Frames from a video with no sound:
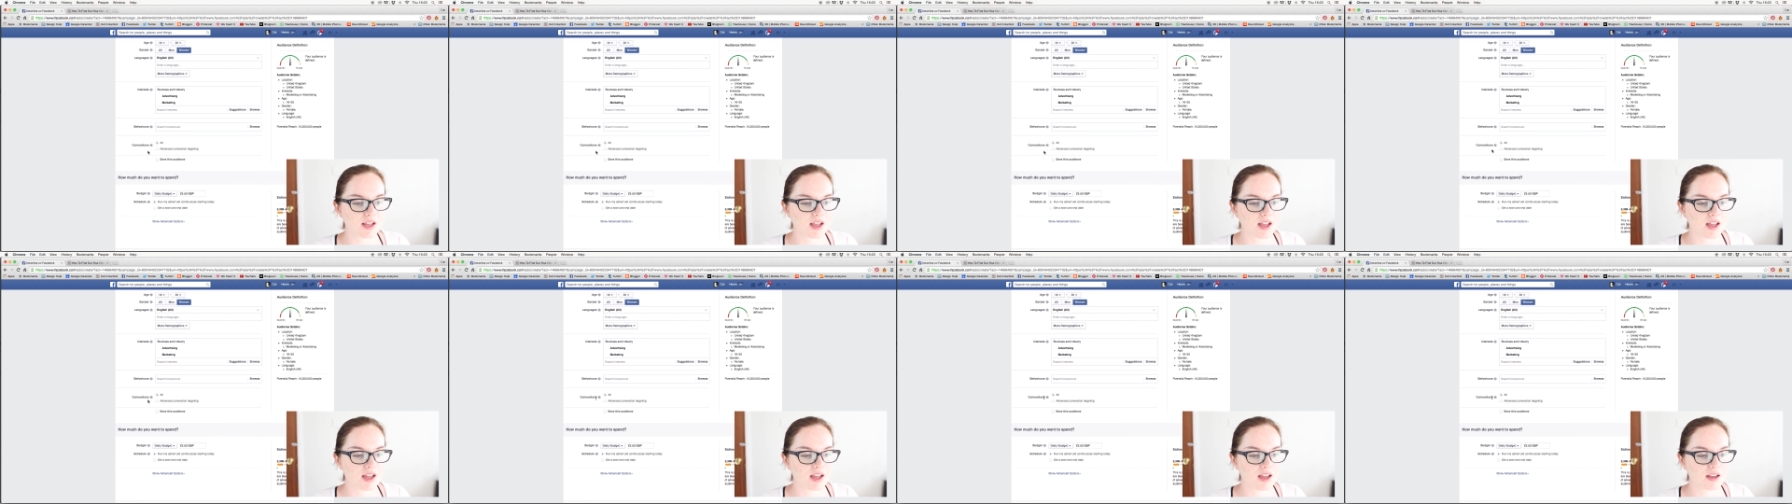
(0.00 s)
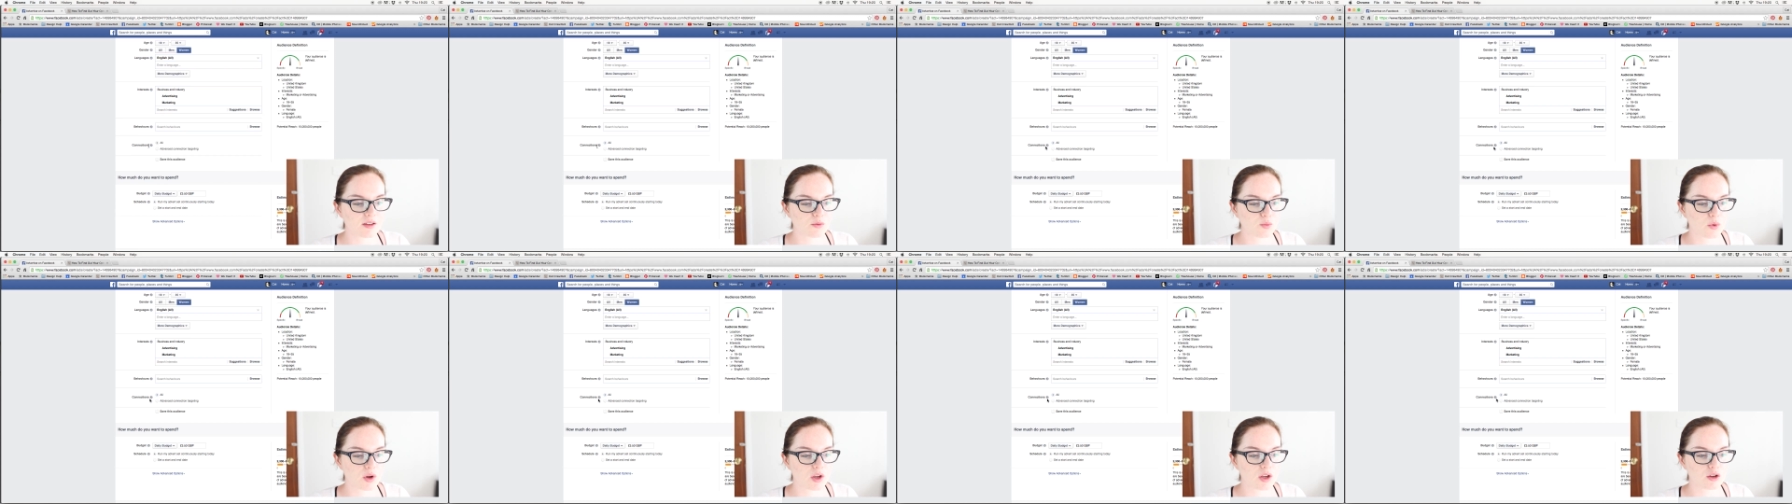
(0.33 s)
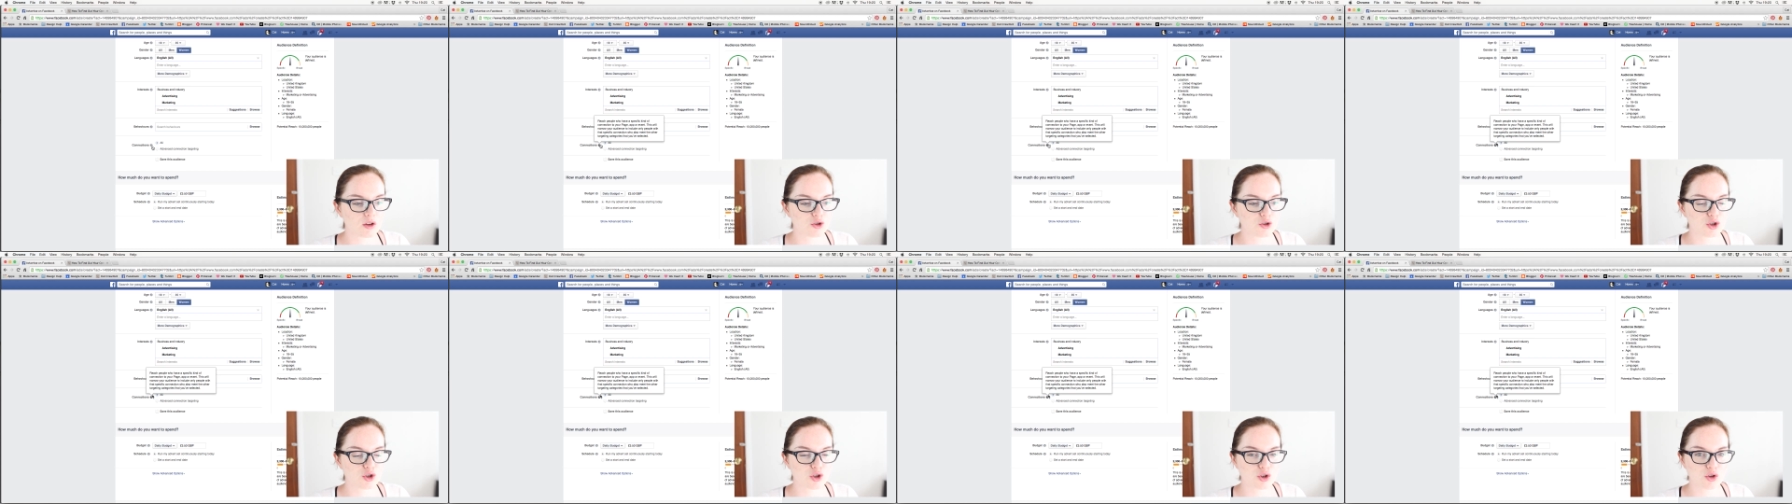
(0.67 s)
is where you
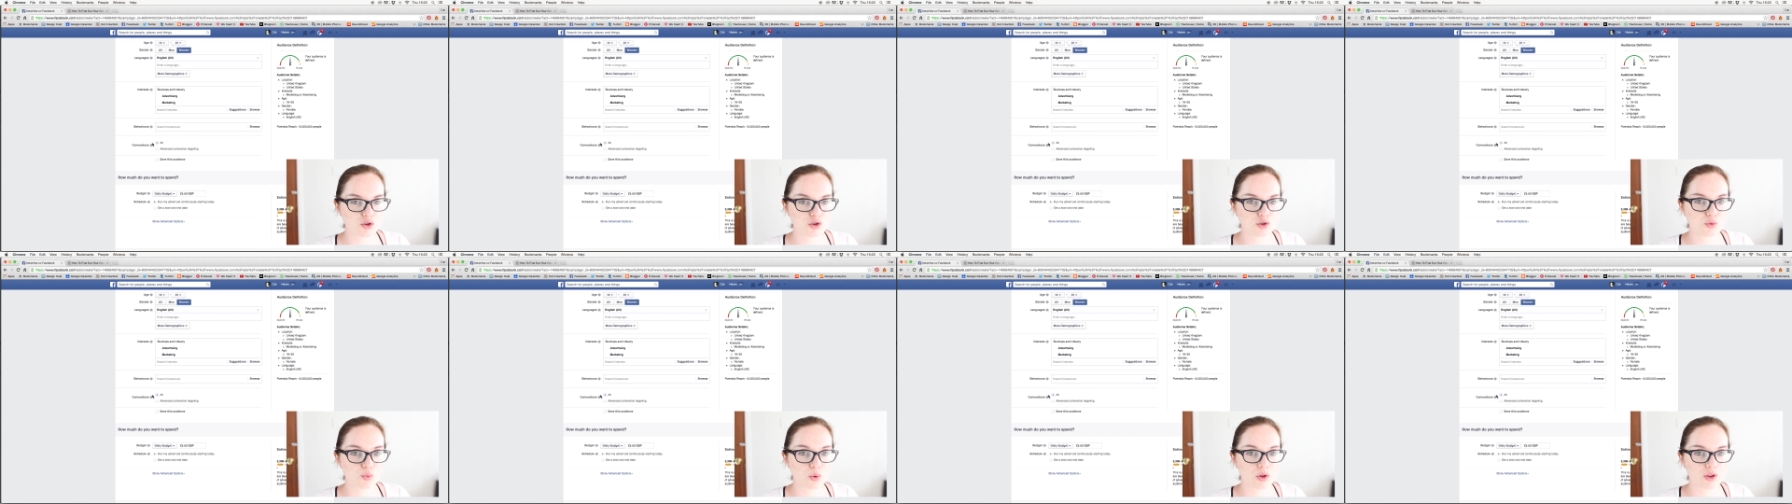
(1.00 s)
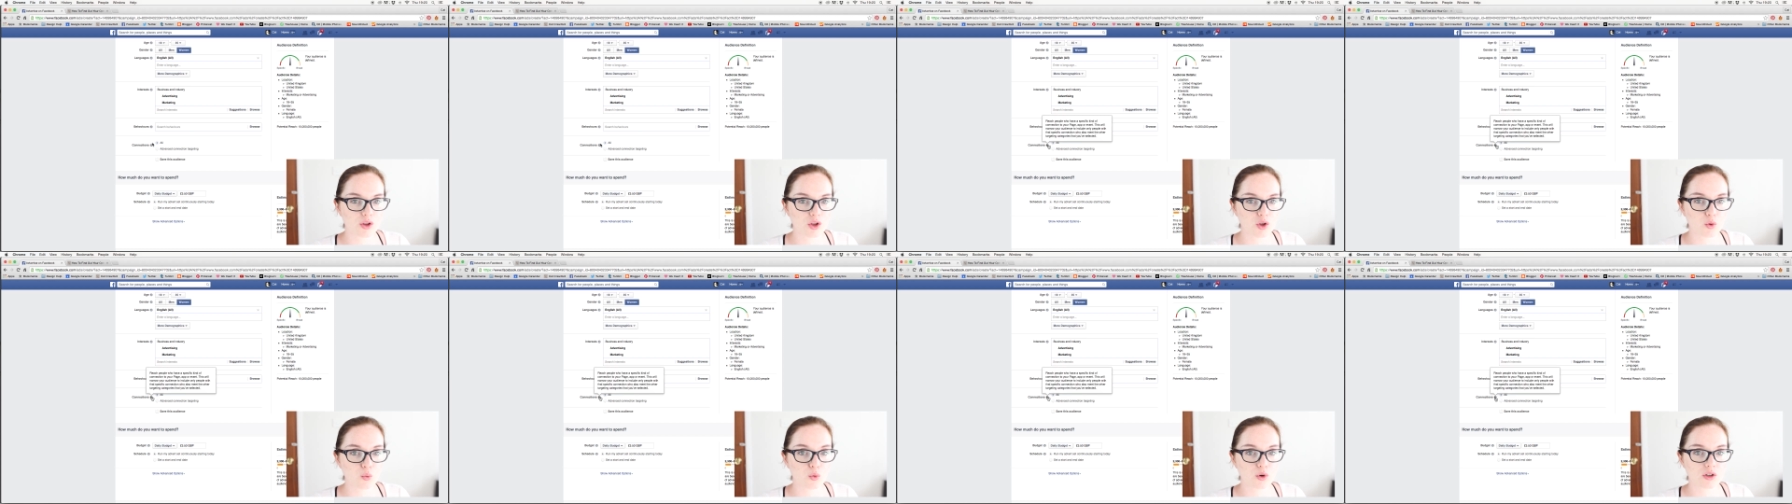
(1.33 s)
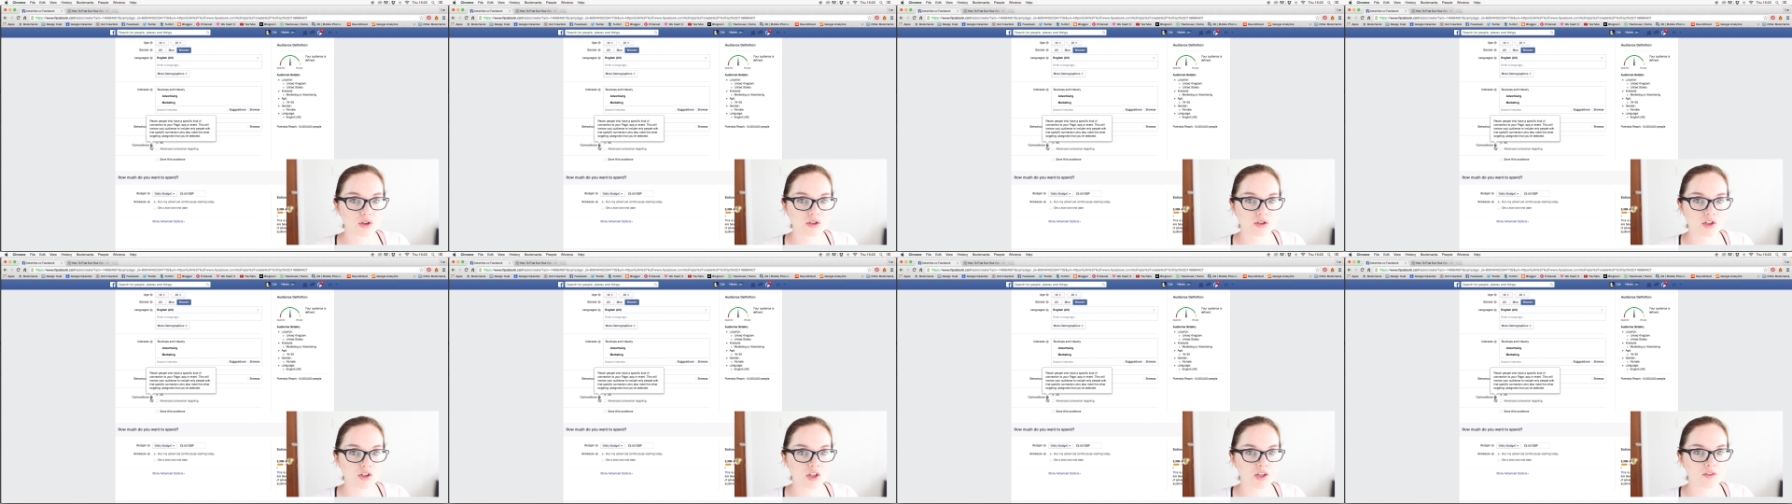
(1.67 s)
can choose whether you want to
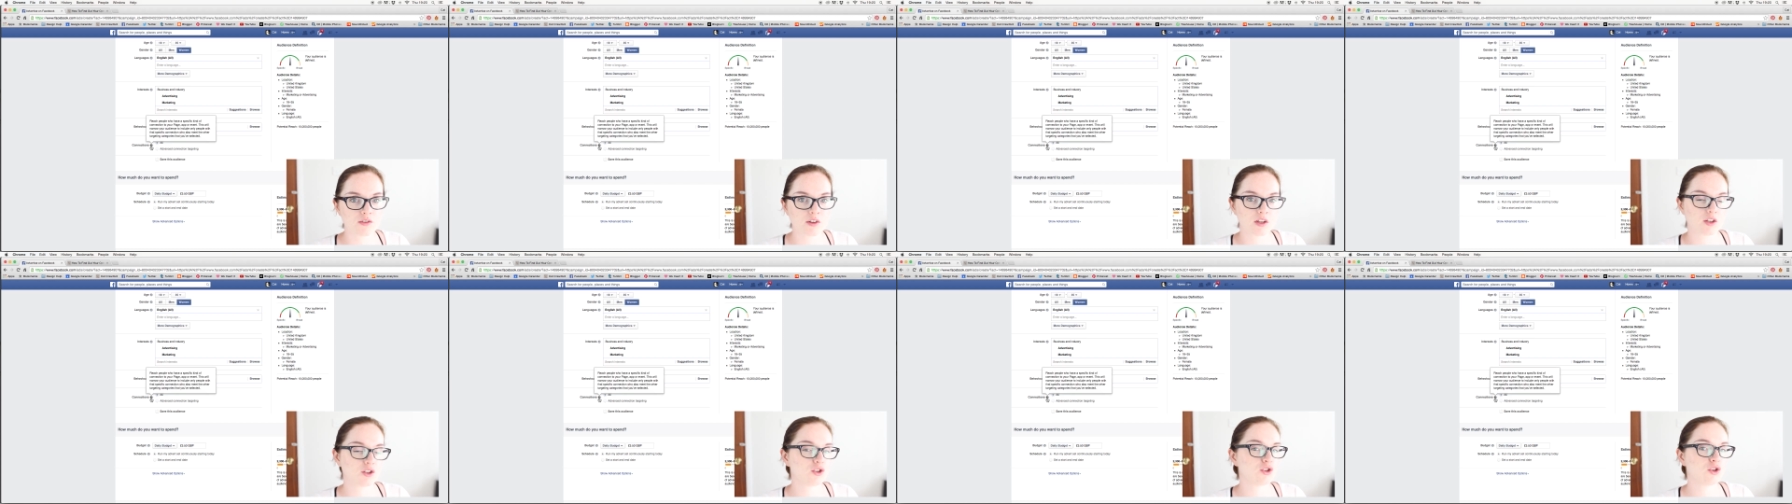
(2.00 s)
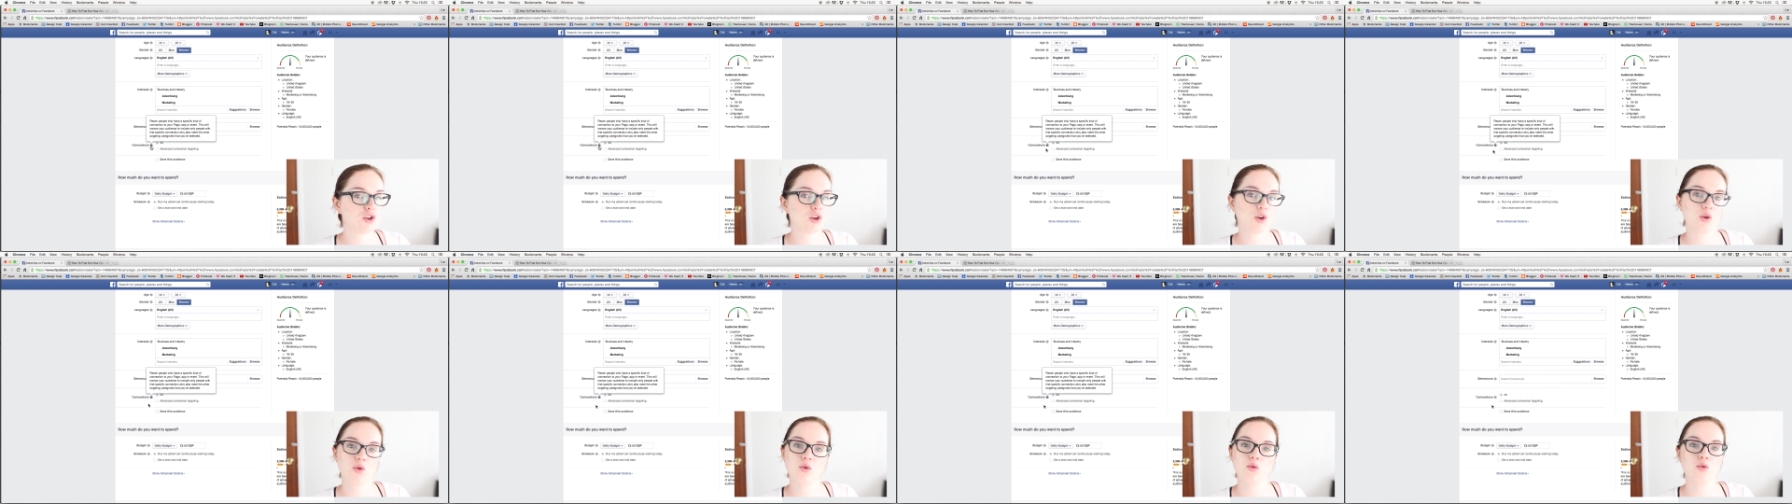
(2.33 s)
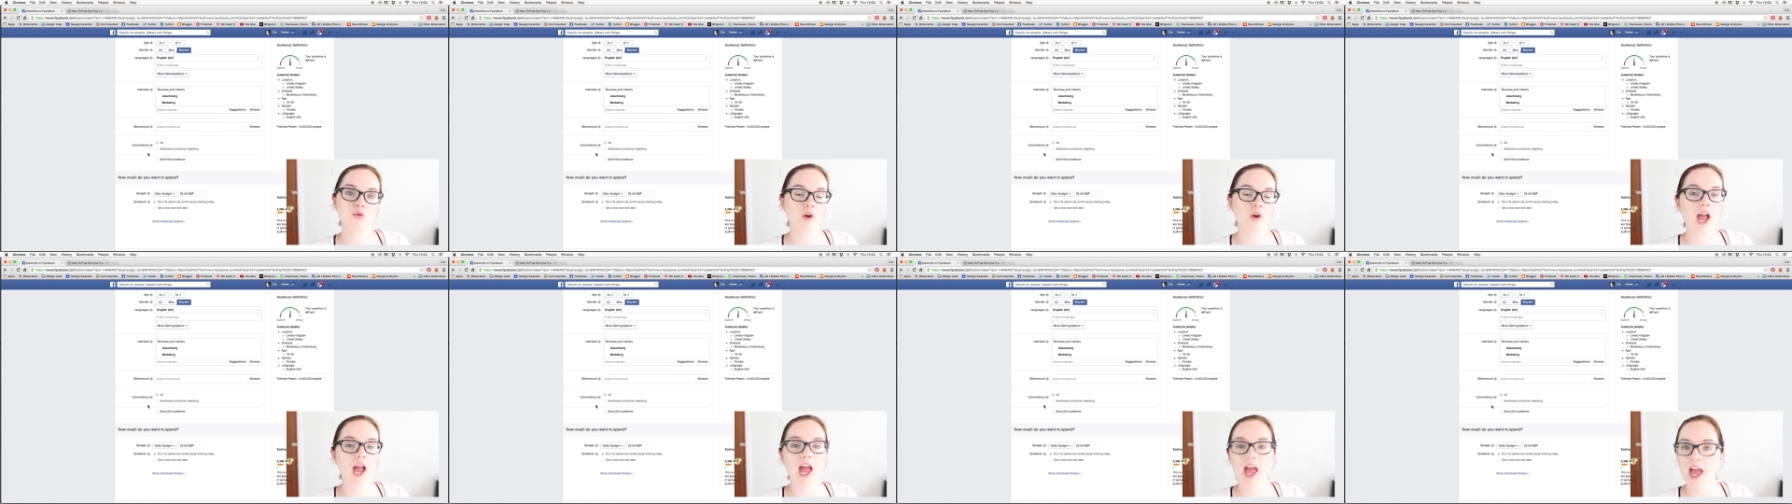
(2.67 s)
serve it
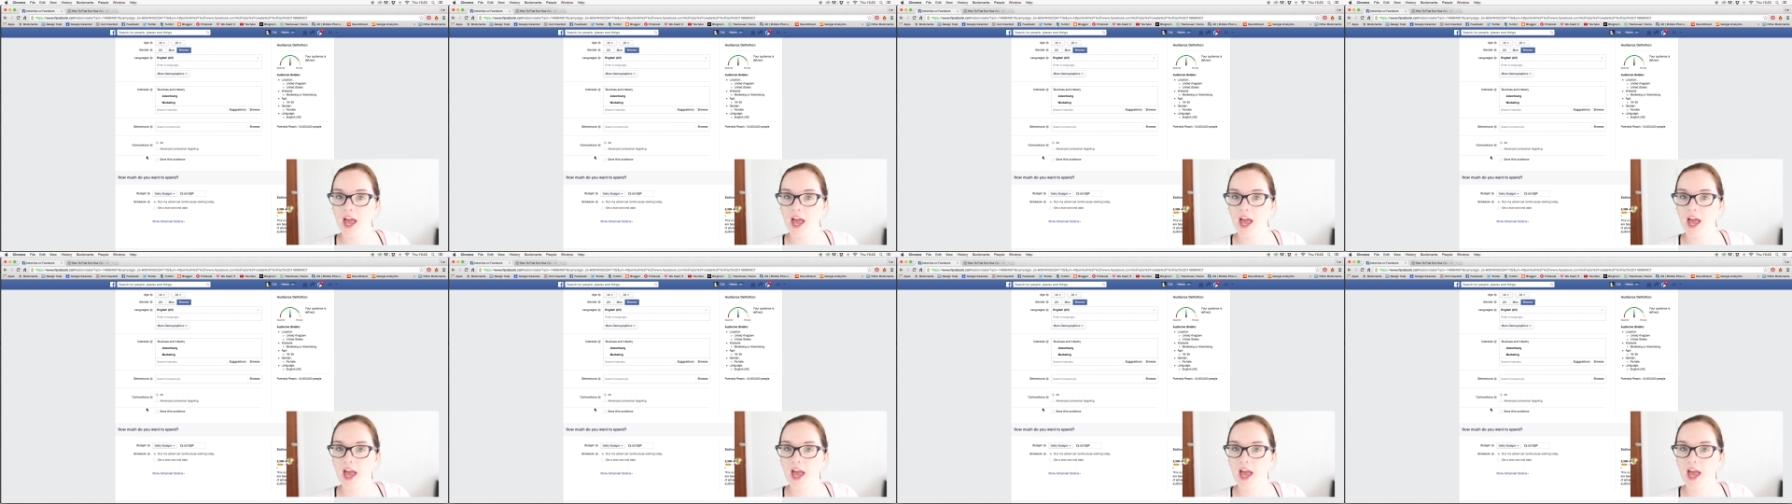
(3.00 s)
to